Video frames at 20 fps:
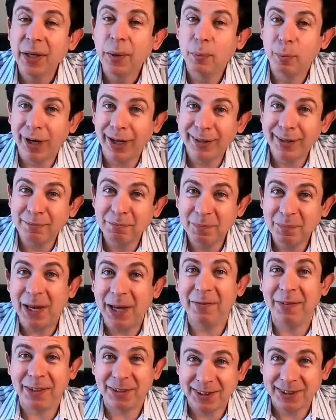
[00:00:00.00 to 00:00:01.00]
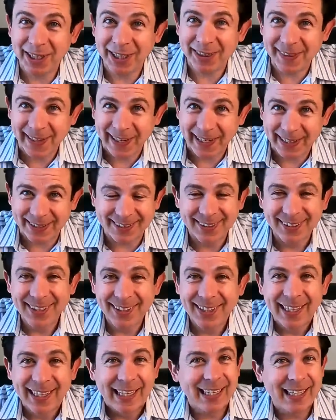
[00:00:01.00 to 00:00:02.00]
But having said that,
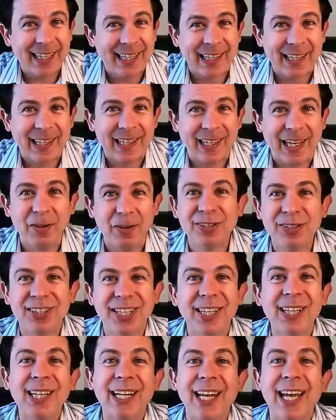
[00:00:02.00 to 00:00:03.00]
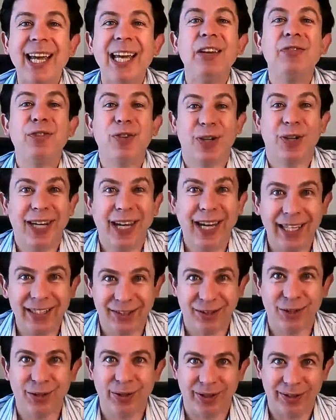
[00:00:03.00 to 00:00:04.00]
I would say that if your cat's
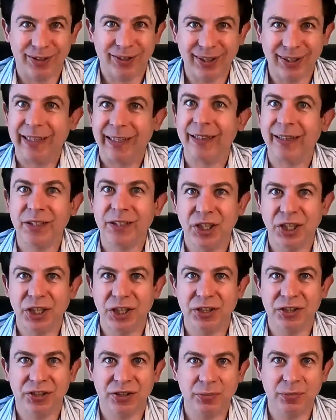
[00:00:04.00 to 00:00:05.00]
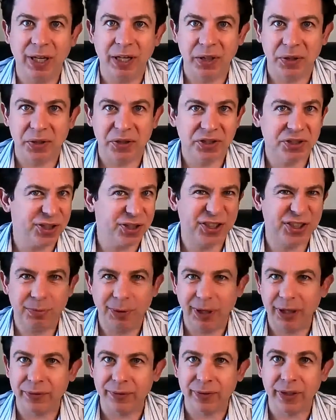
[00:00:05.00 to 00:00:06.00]
urine suddenly changes smell or starts
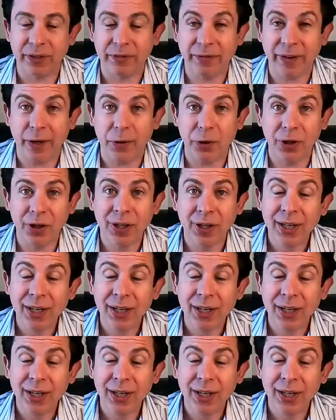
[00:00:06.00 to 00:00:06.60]
smelling really foul,